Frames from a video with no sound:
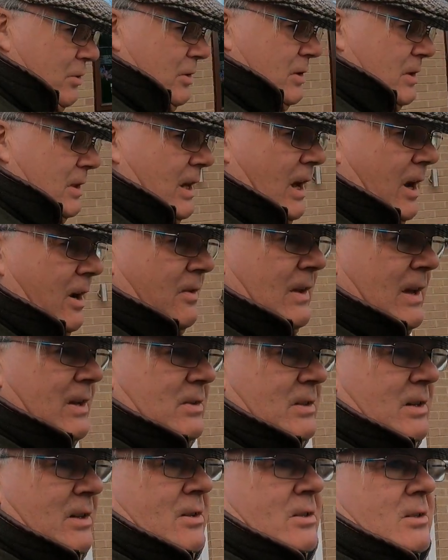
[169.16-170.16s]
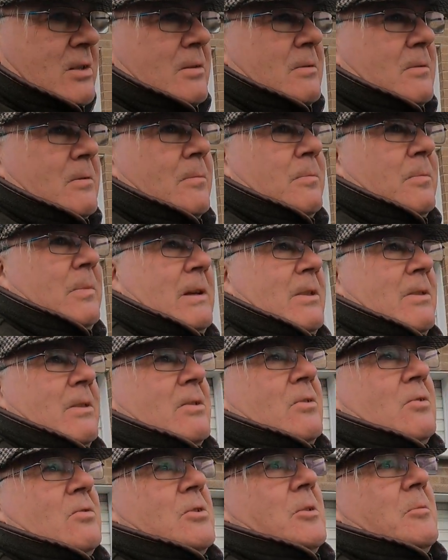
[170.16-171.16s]
good to go. That's going to be
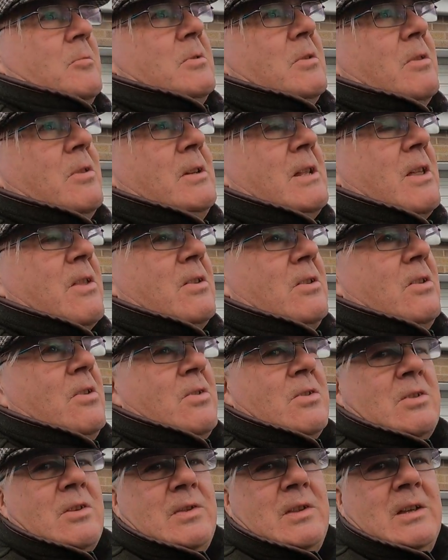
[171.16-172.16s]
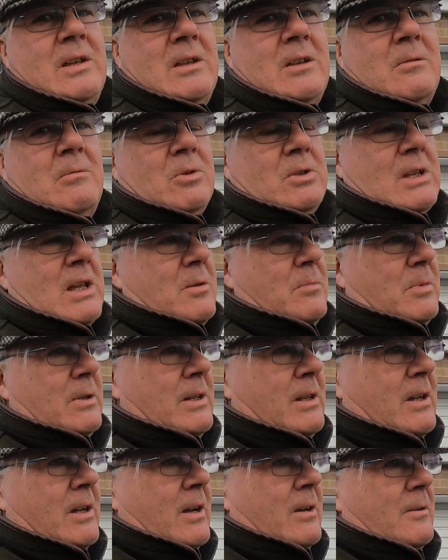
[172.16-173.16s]
the trip to the Netherlands, I think. We'll take the
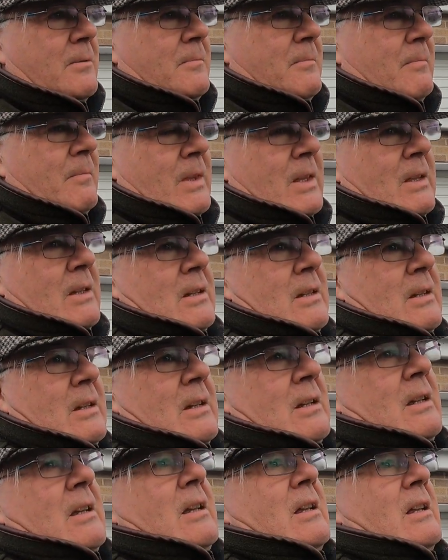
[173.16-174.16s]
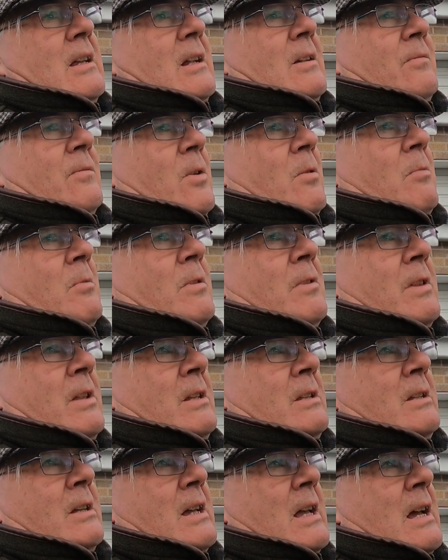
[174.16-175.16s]
Berlingo. I've got one of
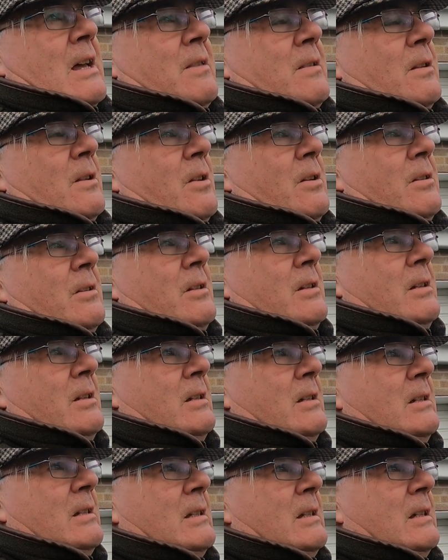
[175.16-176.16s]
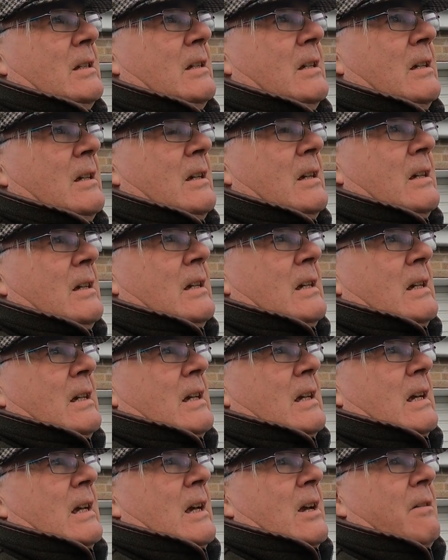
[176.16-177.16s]
the Decathlon
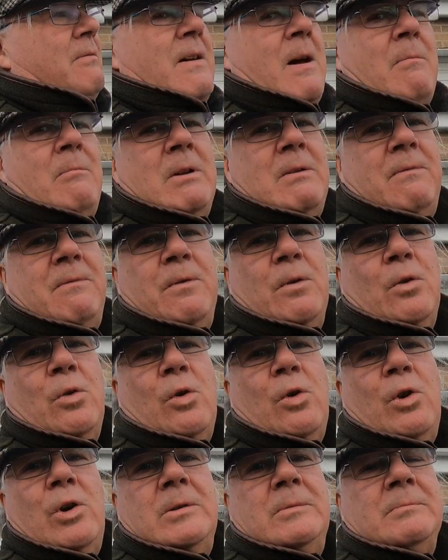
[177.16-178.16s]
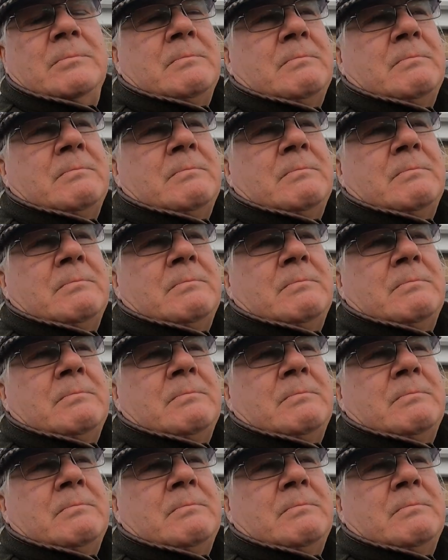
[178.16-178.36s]
Family 4